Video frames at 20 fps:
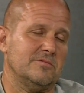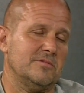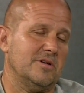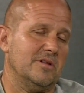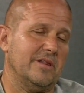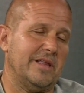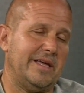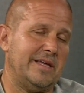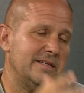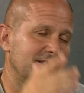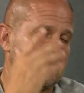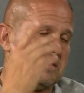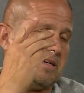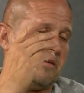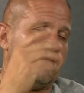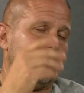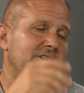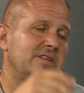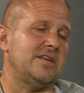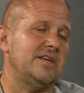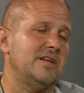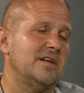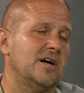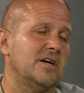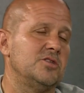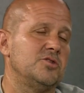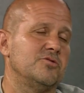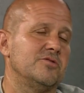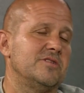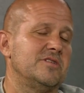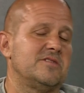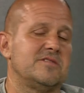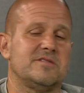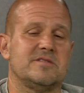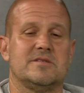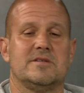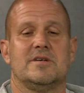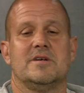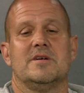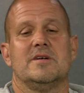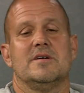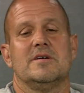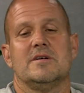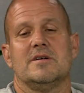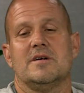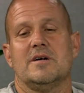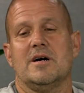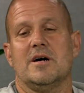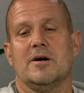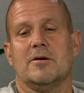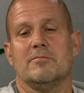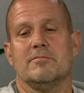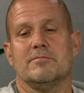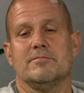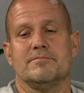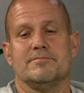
or late 1700s, um,